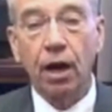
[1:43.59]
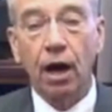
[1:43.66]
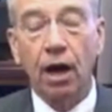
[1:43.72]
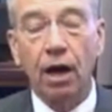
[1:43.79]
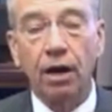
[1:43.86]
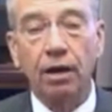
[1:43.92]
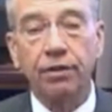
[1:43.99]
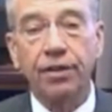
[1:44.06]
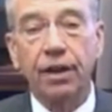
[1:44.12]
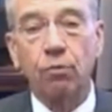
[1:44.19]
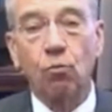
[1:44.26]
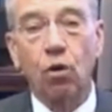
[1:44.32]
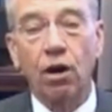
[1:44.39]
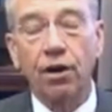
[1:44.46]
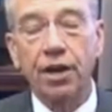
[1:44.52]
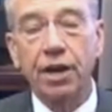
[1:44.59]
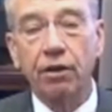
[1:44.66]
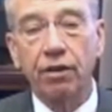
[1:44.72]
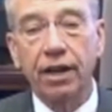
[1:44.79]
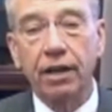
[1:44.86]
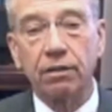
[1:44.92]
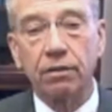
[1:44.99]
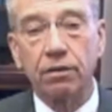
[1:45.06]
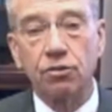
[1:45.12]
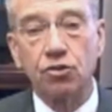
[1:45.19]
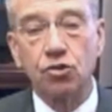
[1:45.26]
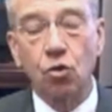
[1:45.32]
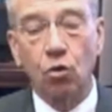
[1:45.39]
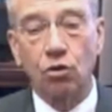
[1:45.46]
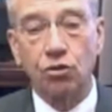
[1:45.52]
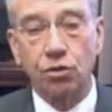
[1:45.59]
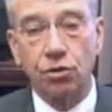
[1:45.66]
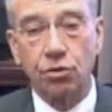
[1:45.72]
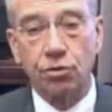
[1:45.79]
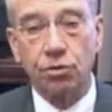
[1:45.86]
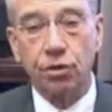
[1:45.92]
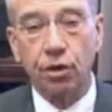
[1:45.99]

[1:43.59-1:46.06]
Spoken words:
Then where do you get the sources?